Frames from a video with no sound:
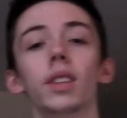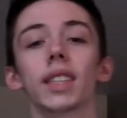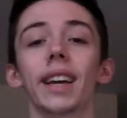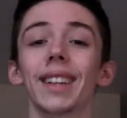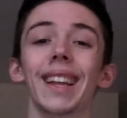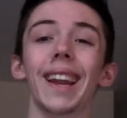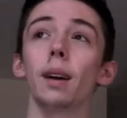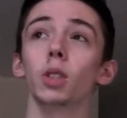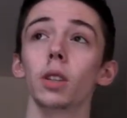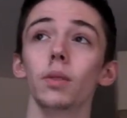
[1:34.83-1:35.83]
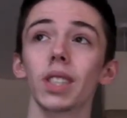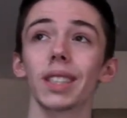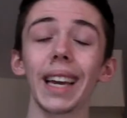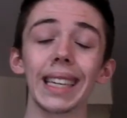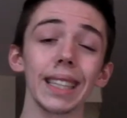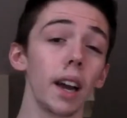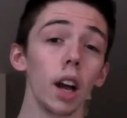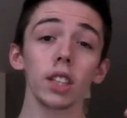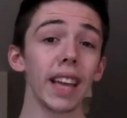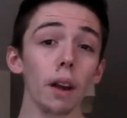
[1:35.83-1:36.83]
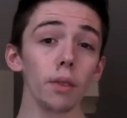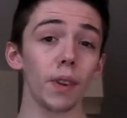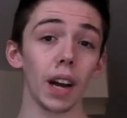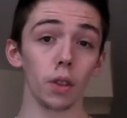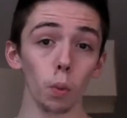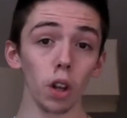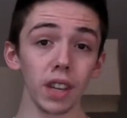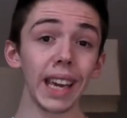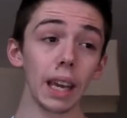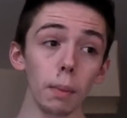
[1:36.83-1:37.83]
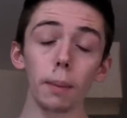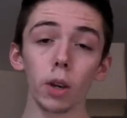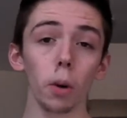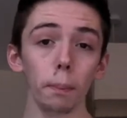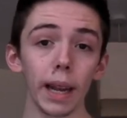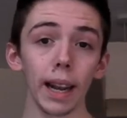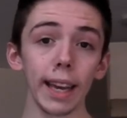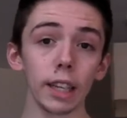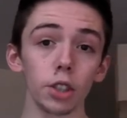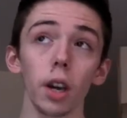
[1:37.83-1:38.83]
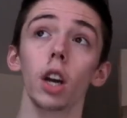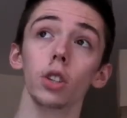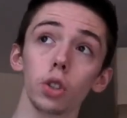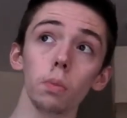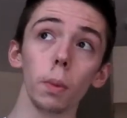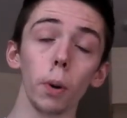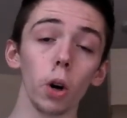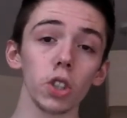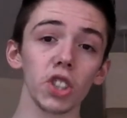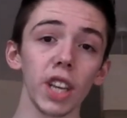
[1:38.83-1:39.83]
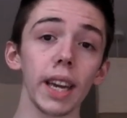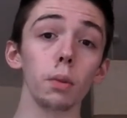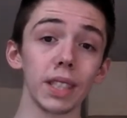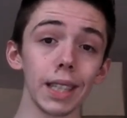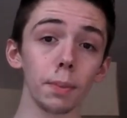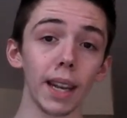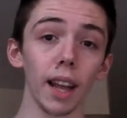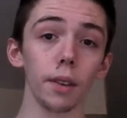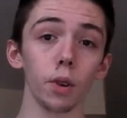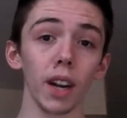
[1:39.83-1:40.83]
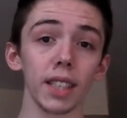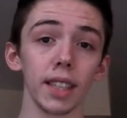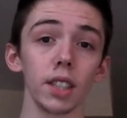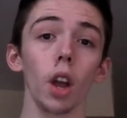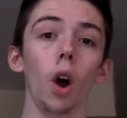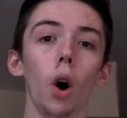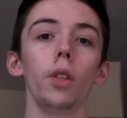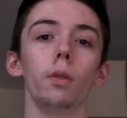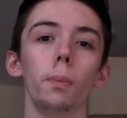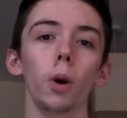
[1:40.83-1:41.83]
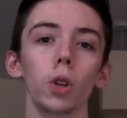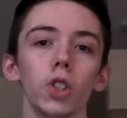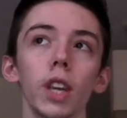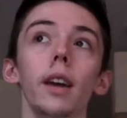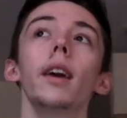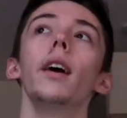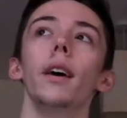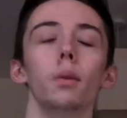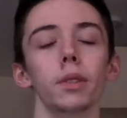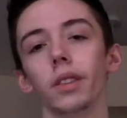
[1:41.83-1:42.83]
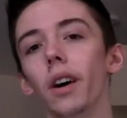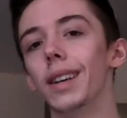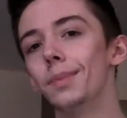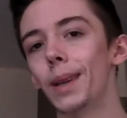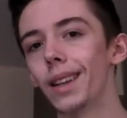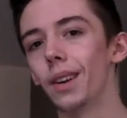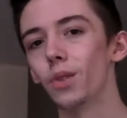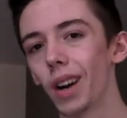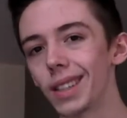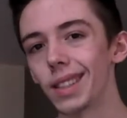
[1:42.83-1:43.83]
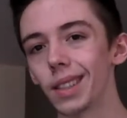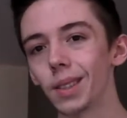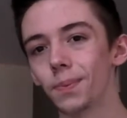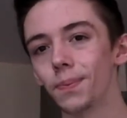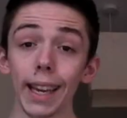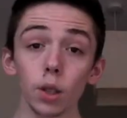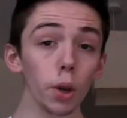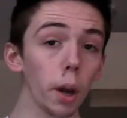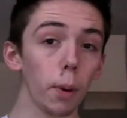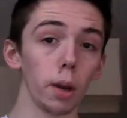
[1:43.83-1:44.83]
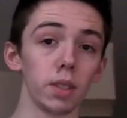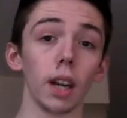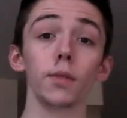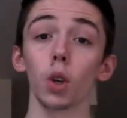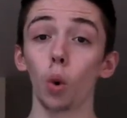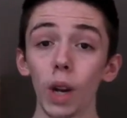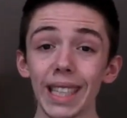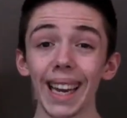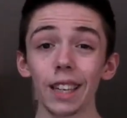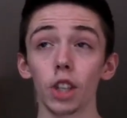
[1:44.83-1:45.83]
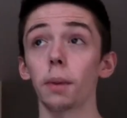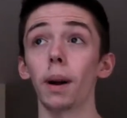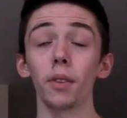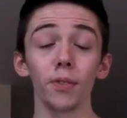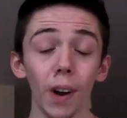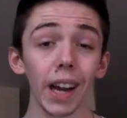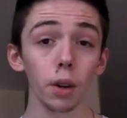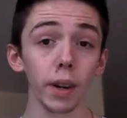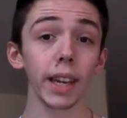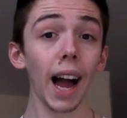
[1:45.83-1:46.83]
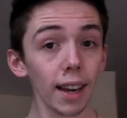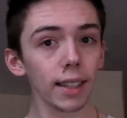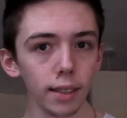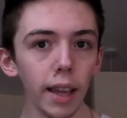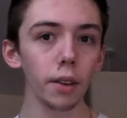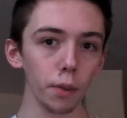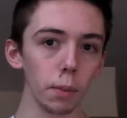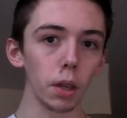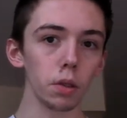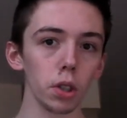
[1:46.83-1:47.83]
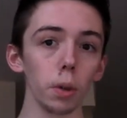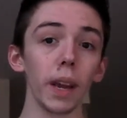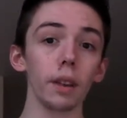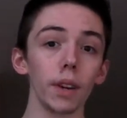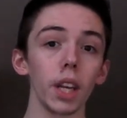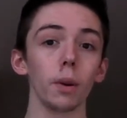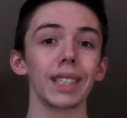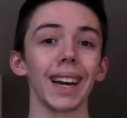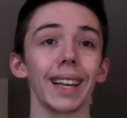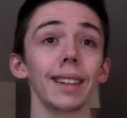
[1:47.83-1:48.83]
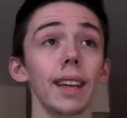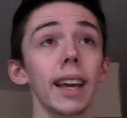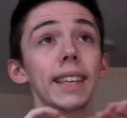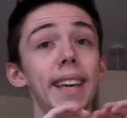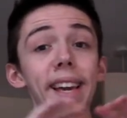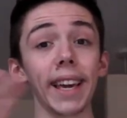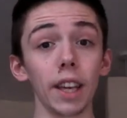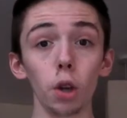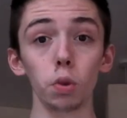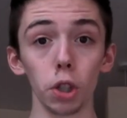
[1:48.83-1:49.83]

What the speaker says: had Chris Kendall in an absolute state, terrified that one day he may become middle-aged. Some reports say it was his midlife crisis, other reports say it was not his midlife crisis. He took it upon himself to quit aging by firing Alex Day from YouTube in a video entitled Kicking